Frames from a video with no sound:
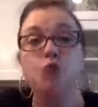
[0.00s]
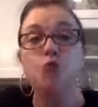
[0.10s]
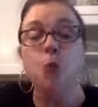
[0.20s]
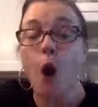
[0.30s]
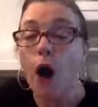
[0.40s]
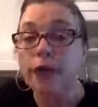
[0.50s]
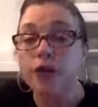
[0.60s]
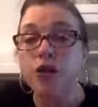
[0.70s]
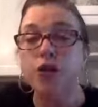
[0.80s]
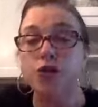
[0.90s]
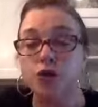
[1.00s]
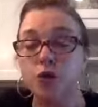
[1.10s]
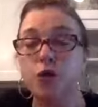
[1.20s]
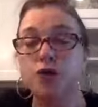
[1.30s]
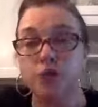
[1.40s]
You want
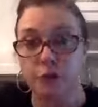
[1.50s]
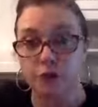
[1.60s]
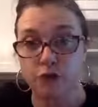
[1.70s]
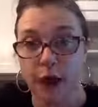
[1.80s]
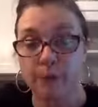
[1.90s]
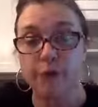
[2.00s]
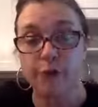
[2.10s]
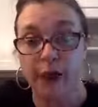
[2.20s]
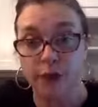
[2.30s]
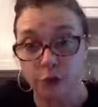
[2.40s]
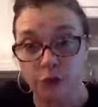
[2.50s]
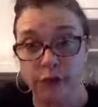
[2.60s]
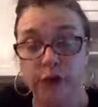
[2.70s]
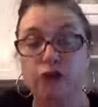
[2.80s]
to subscribe to my newsletter.